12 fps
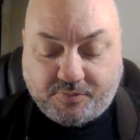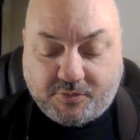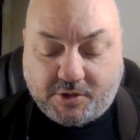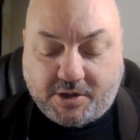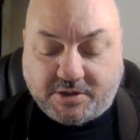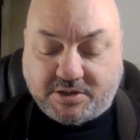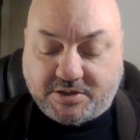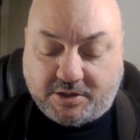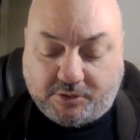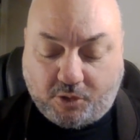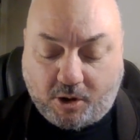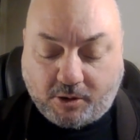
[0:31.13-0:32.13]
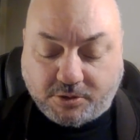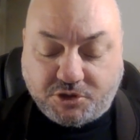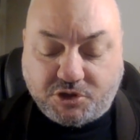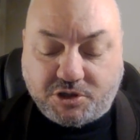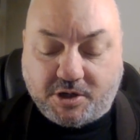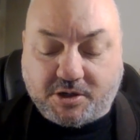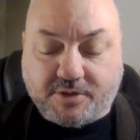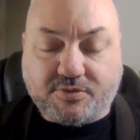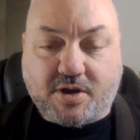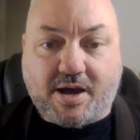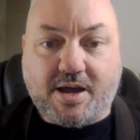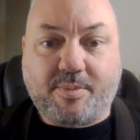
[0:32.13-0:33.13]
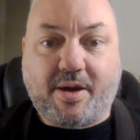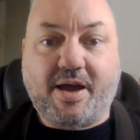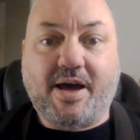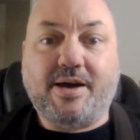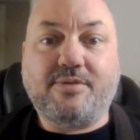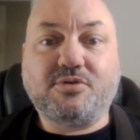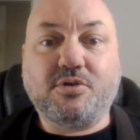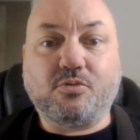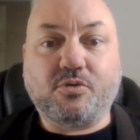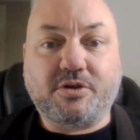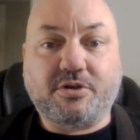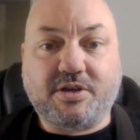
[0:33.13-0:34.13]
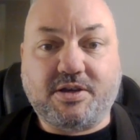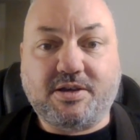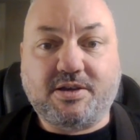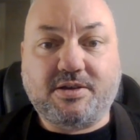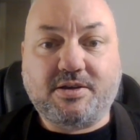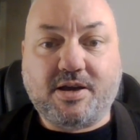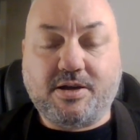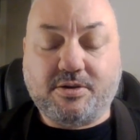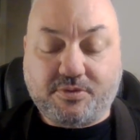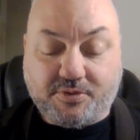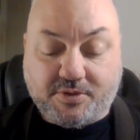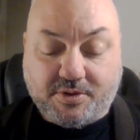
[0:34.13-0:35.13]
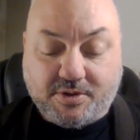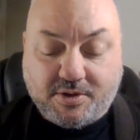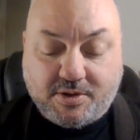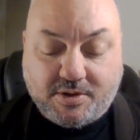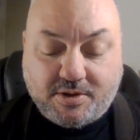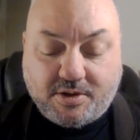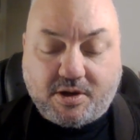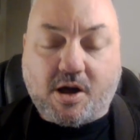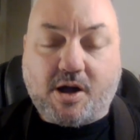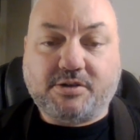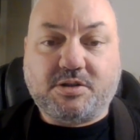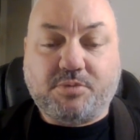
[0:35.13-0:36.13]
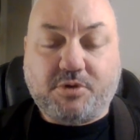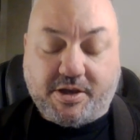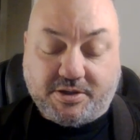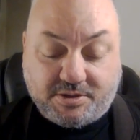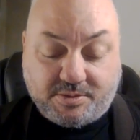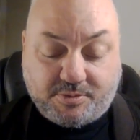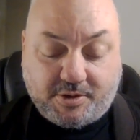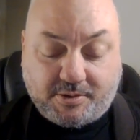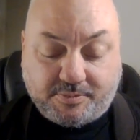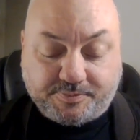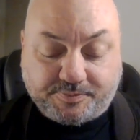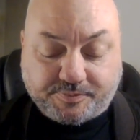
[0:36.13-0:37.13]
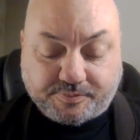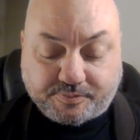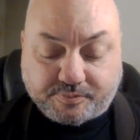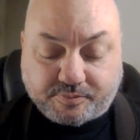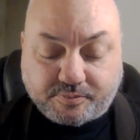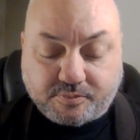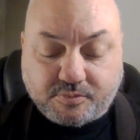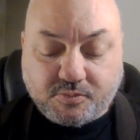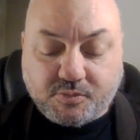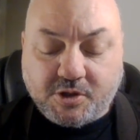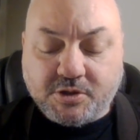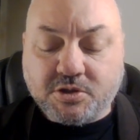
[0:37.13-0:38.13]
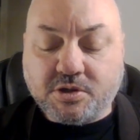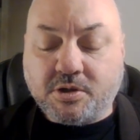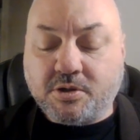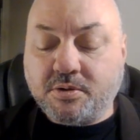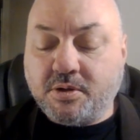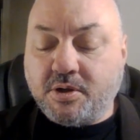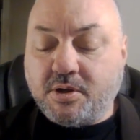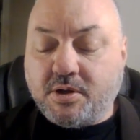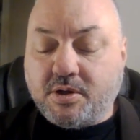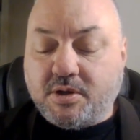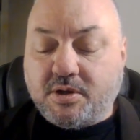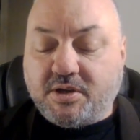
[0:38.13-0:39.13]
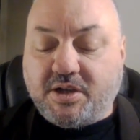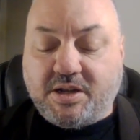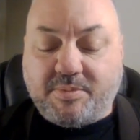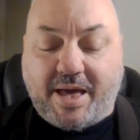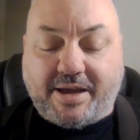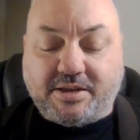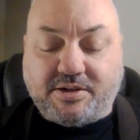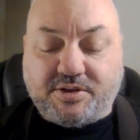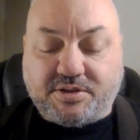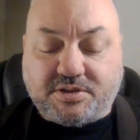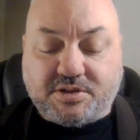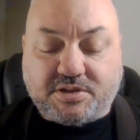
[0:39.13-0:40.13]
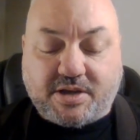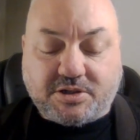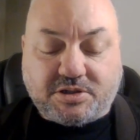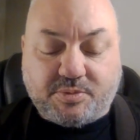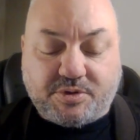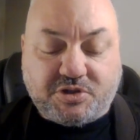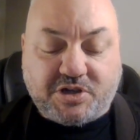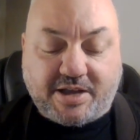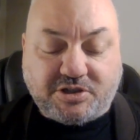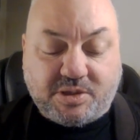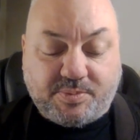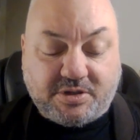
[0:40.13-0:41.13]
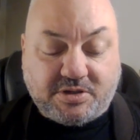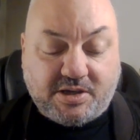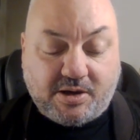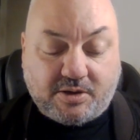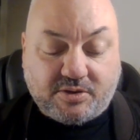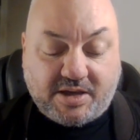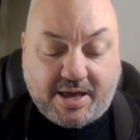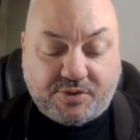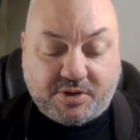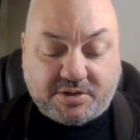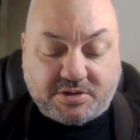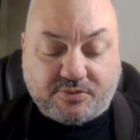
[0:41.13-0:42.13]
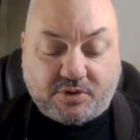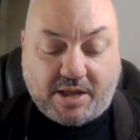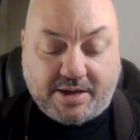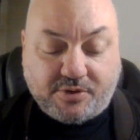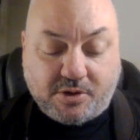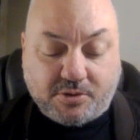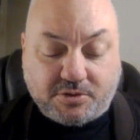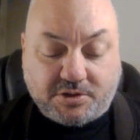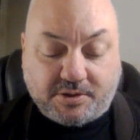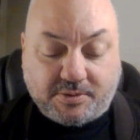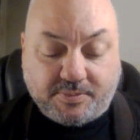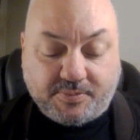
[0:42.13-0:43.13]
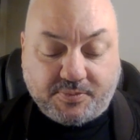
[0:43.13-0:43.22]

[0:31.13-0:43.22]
Because it's a large chunk of time I have to really kind of contemplate something. So, getting back into this discussion with ChatGPT on the ethics of life coaching,